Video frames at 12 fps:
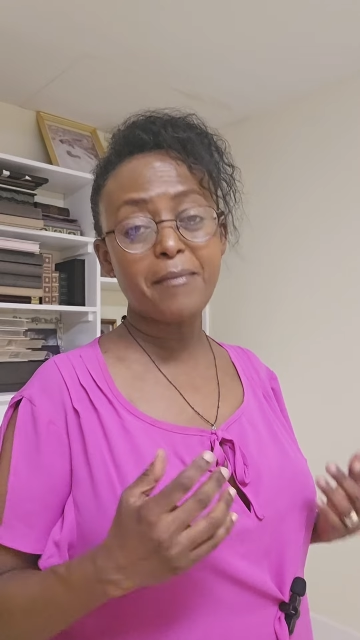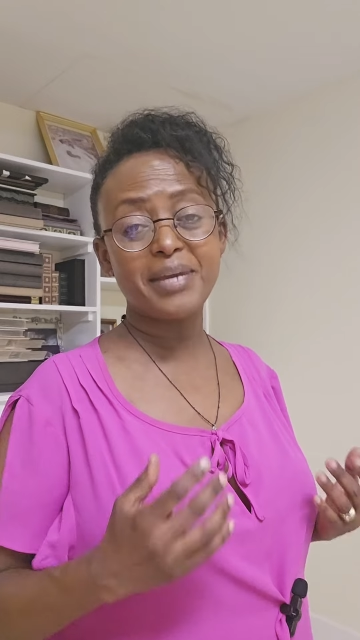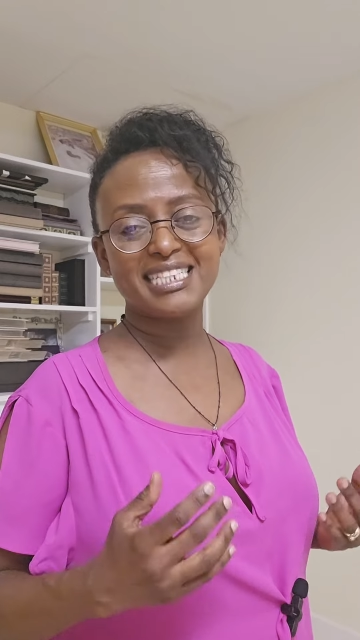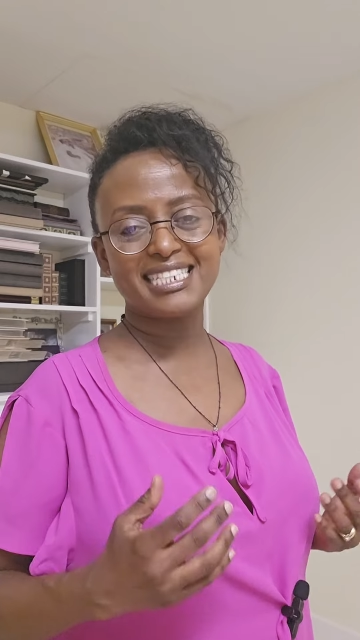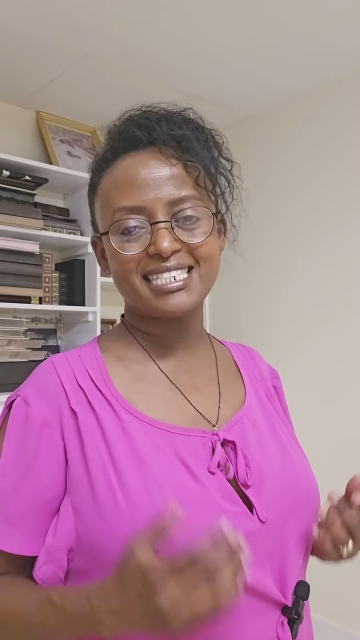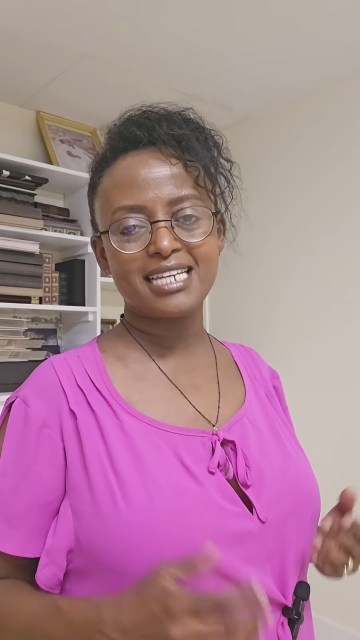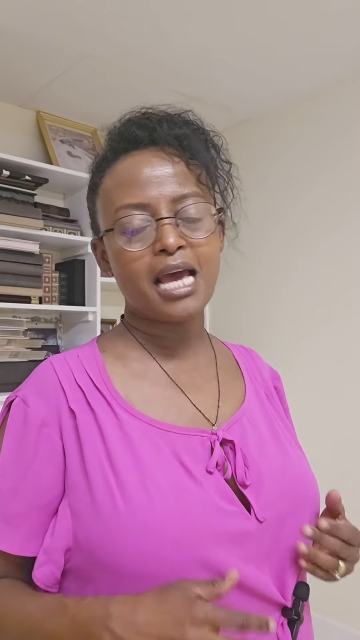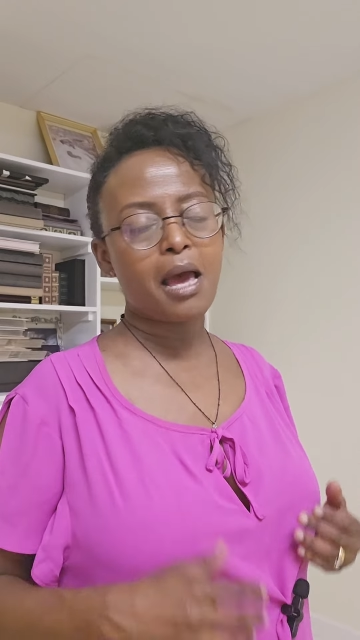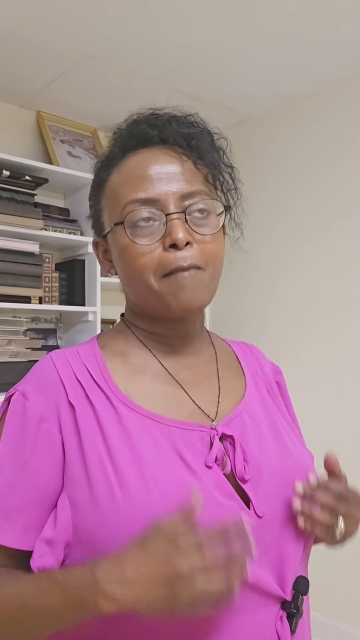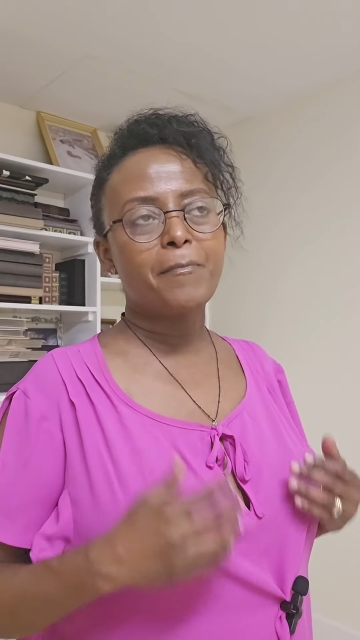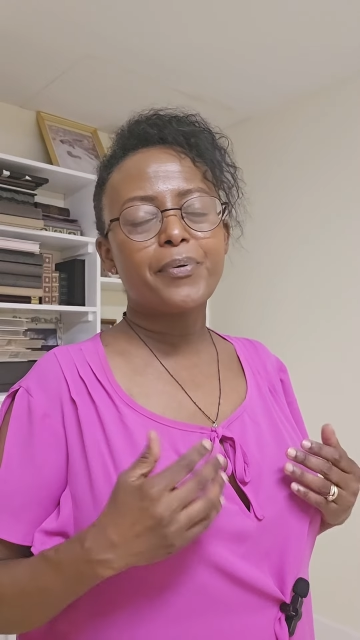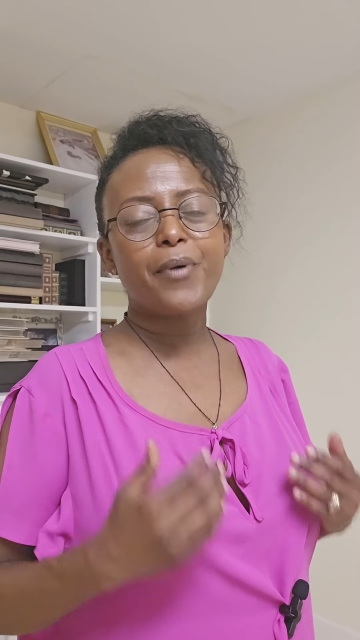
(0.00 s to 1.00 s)
payments
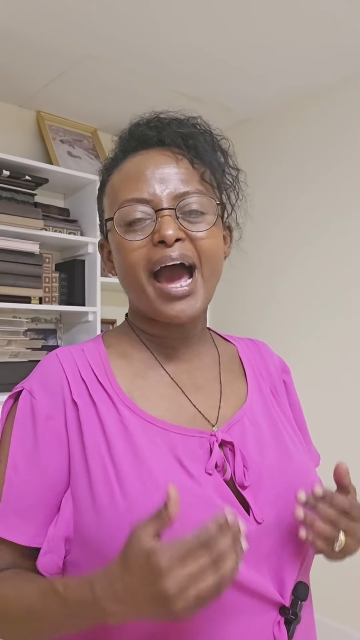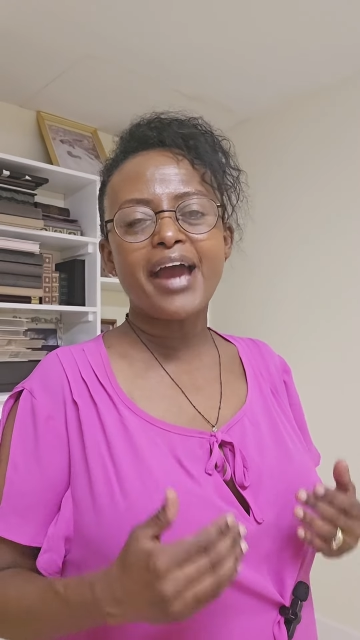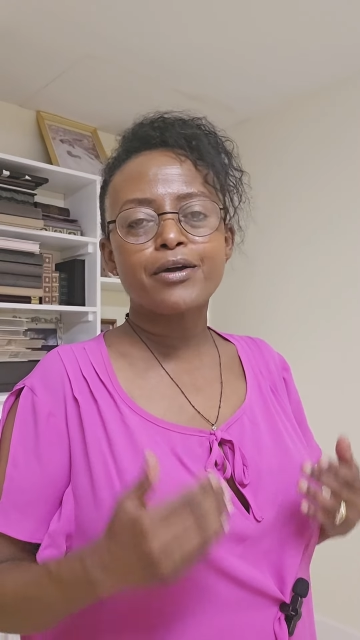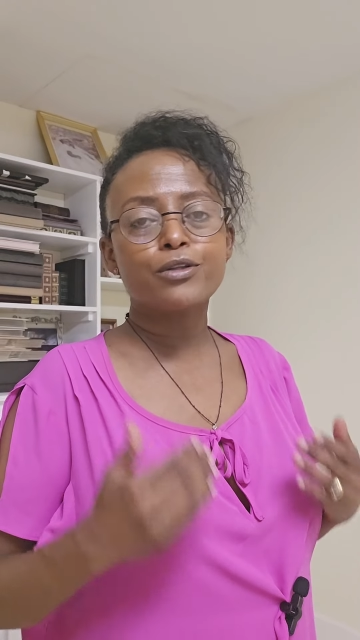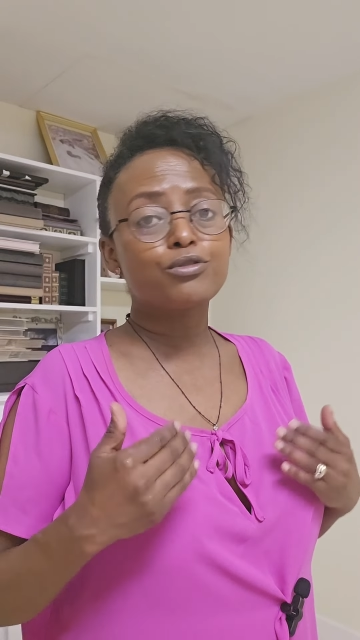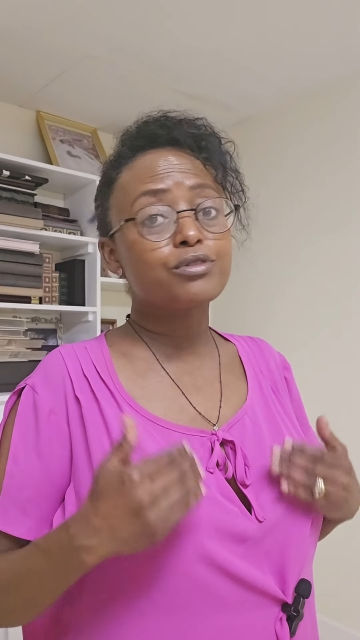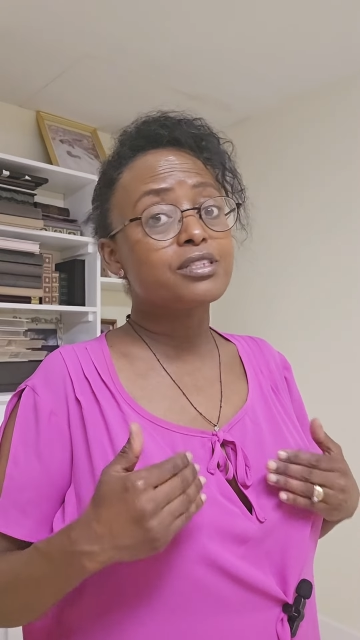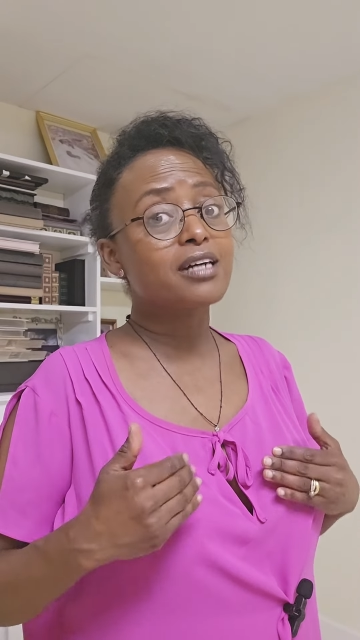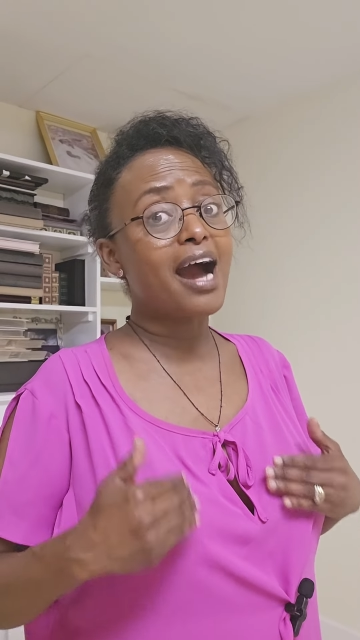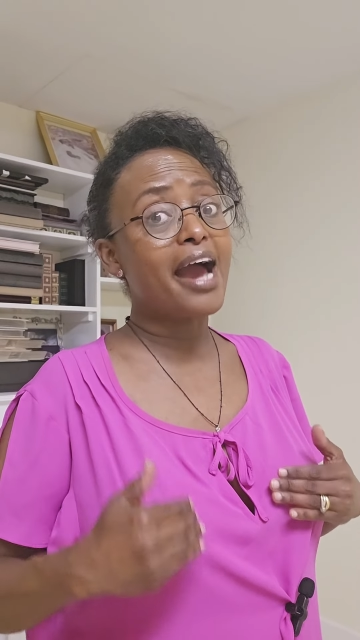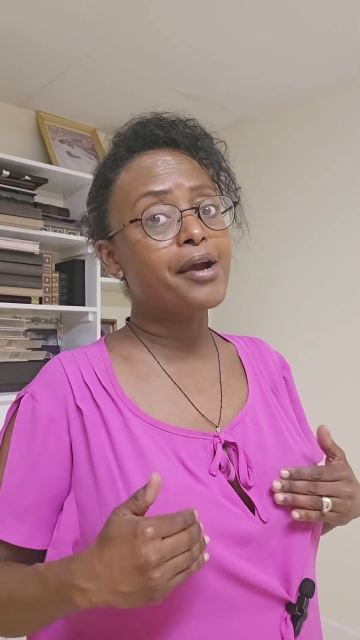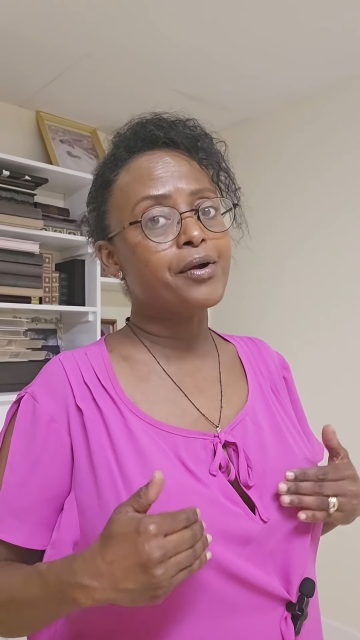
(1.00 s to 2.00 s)
prior to
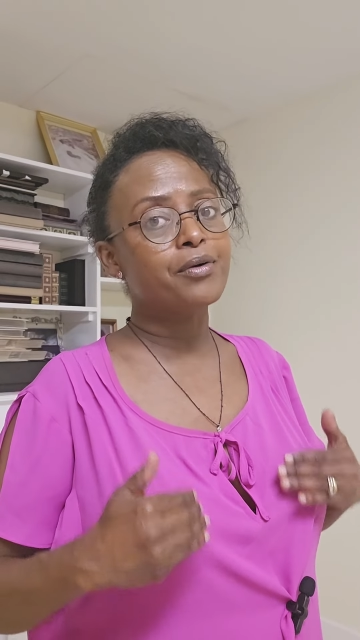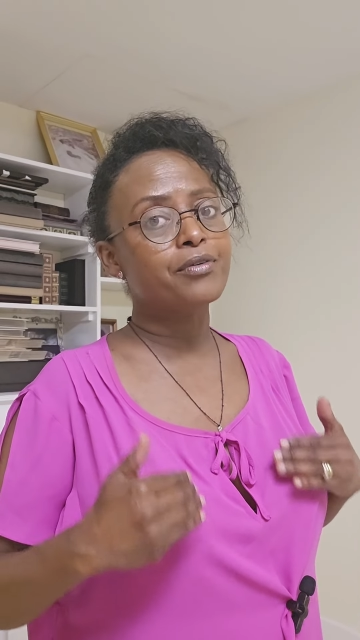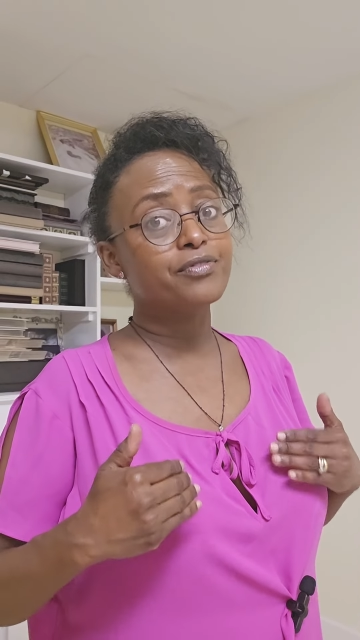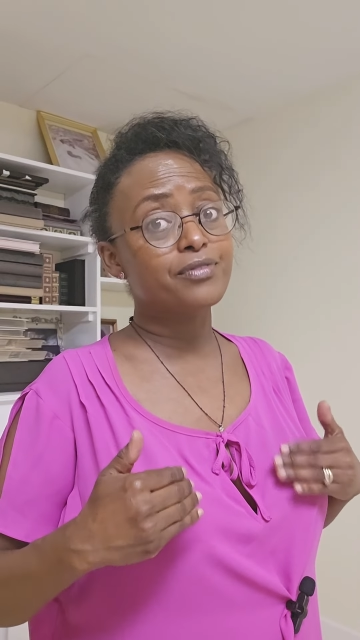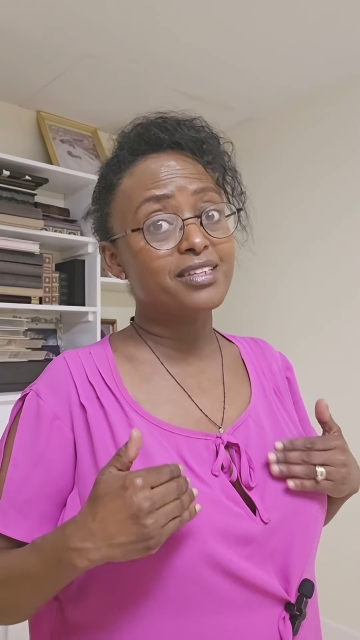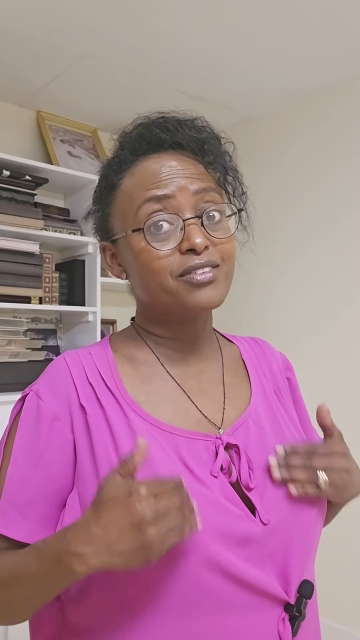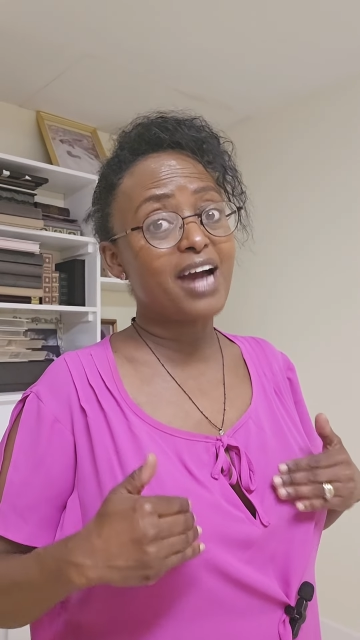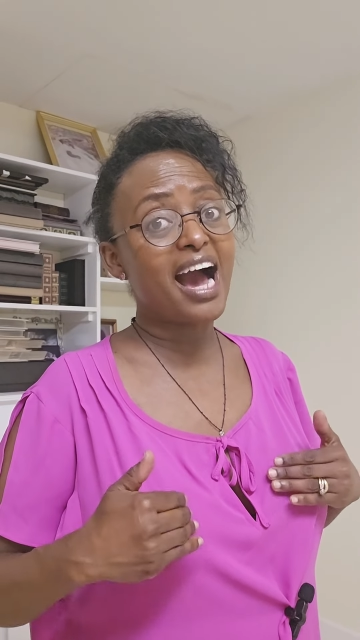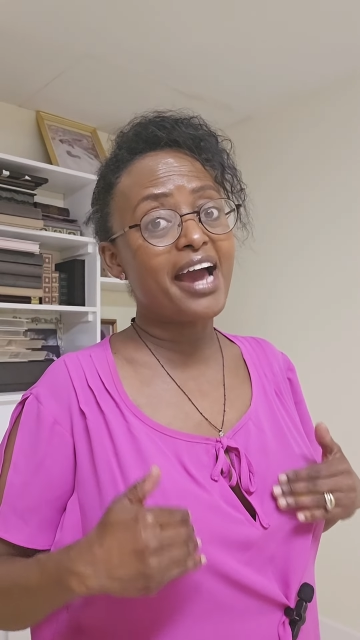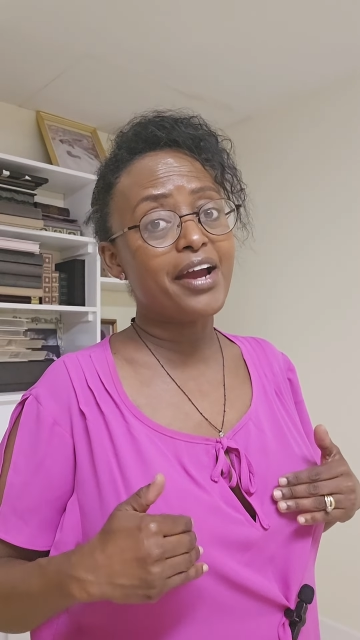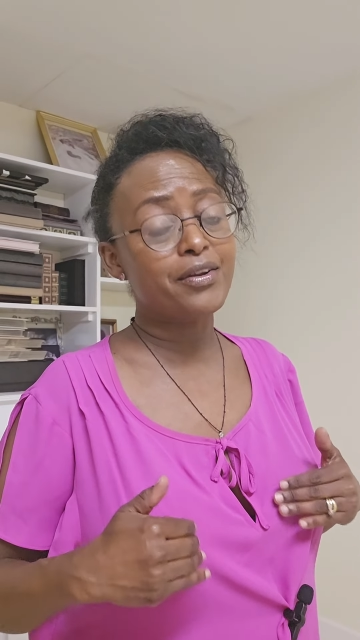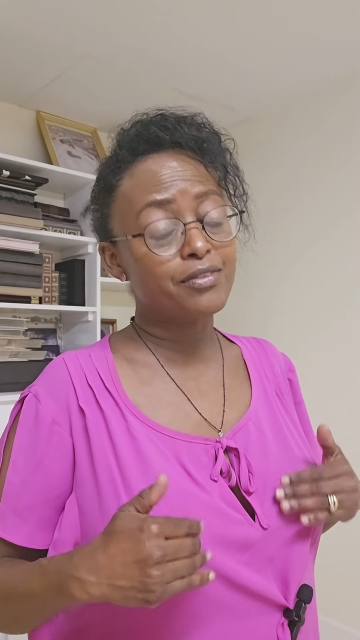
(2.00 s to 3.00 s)

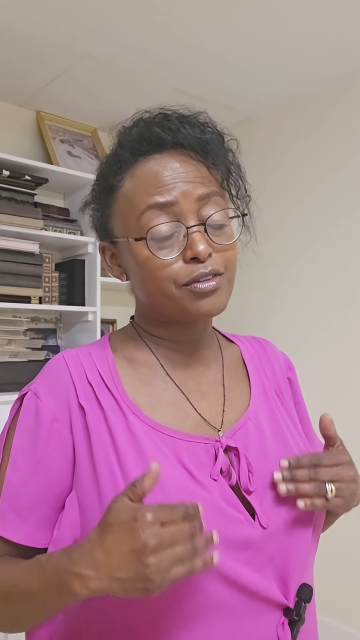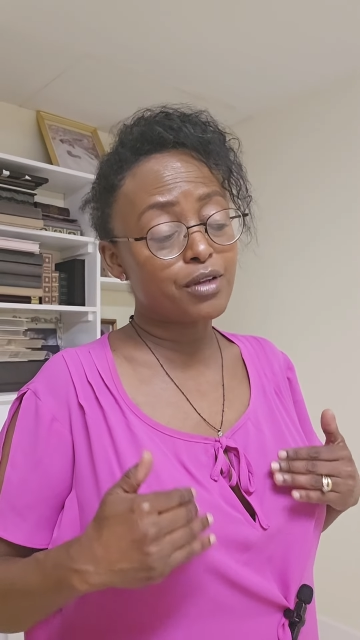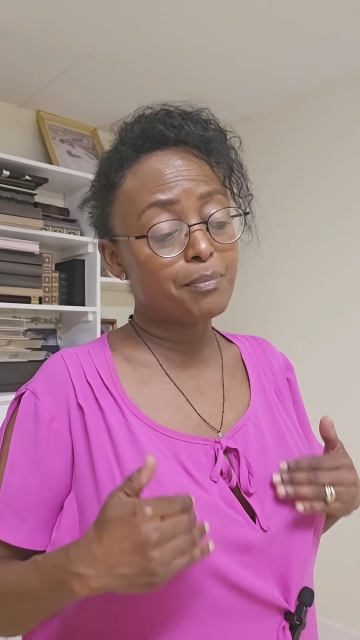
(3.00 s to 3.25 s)
the